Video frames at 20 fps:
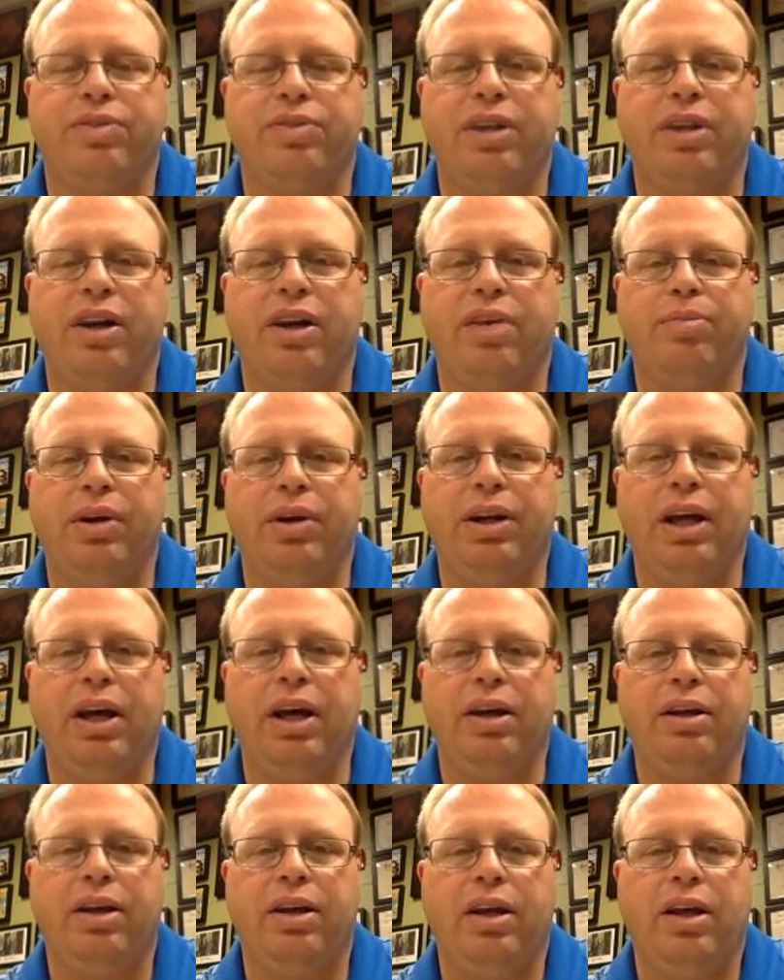today on
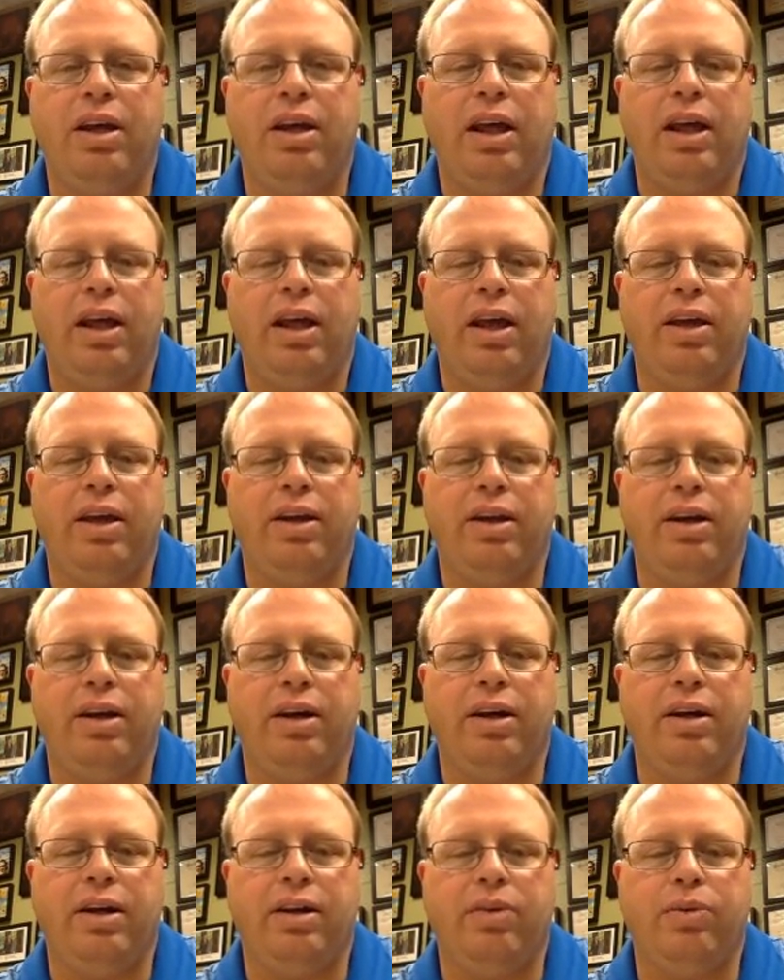Monday. And
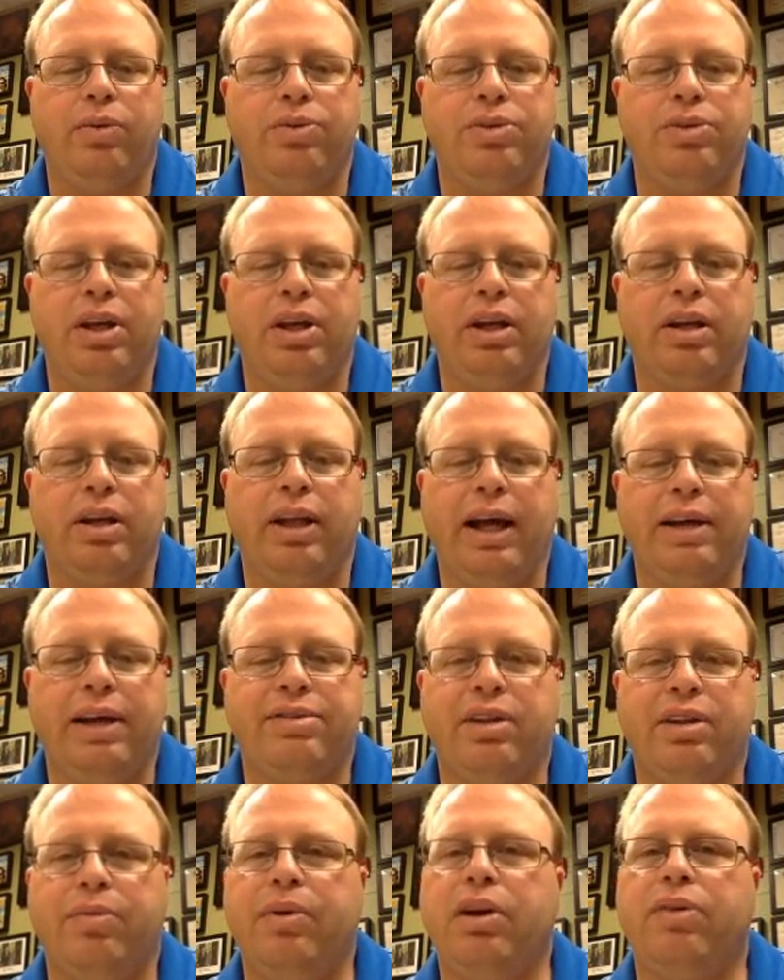we'll see you in
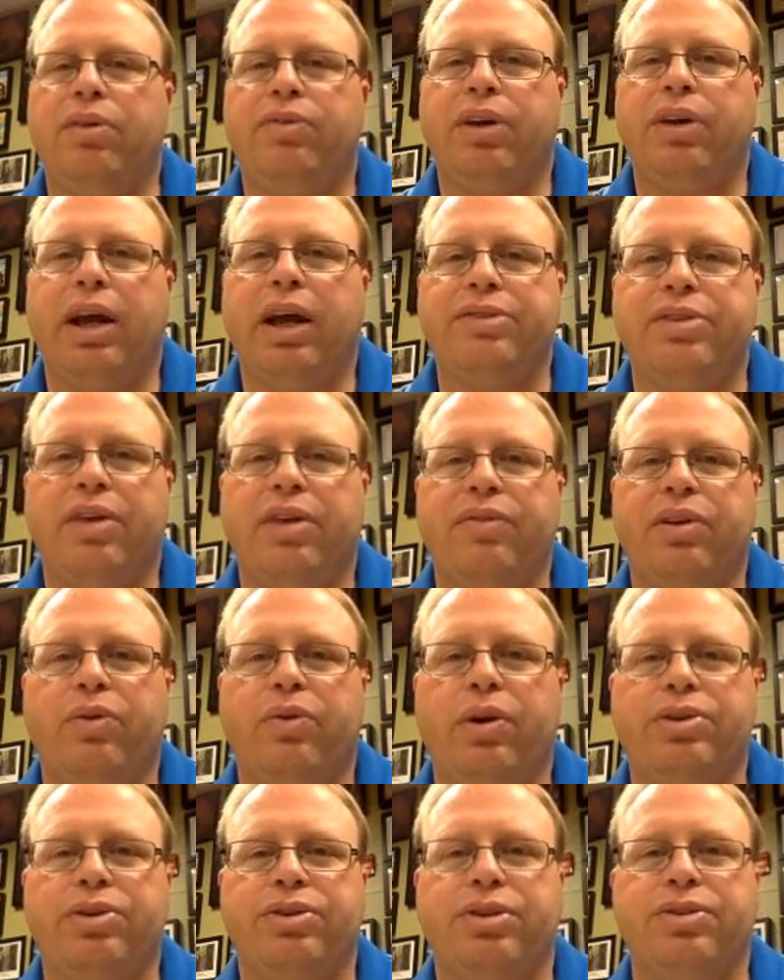class. Let me know if you guys have any
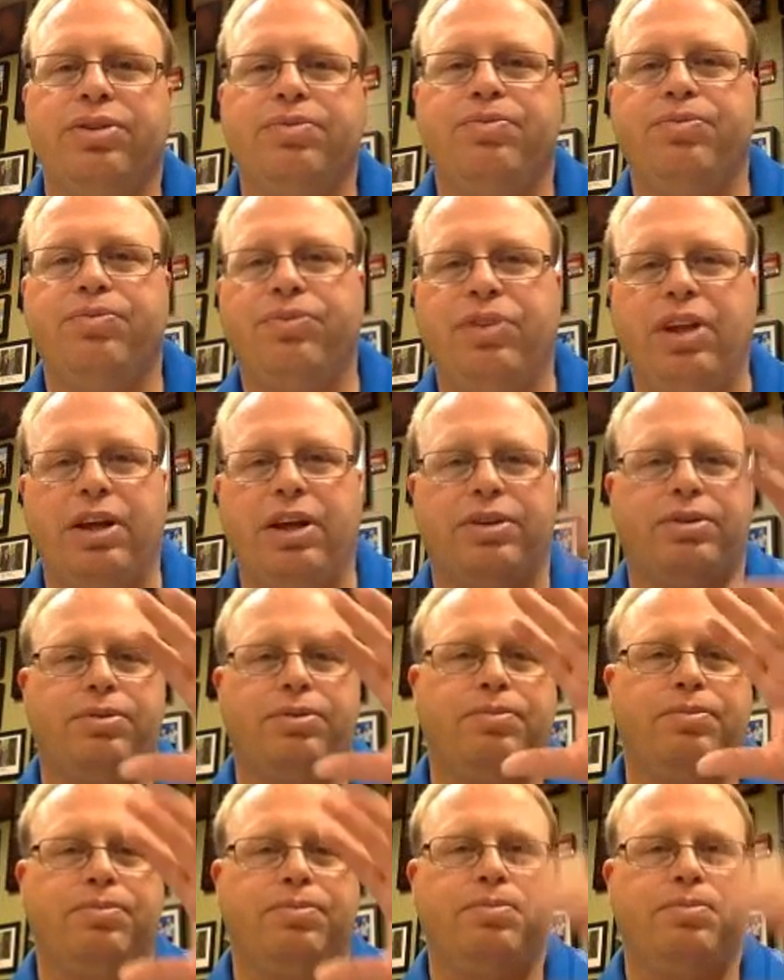questions. Thanks.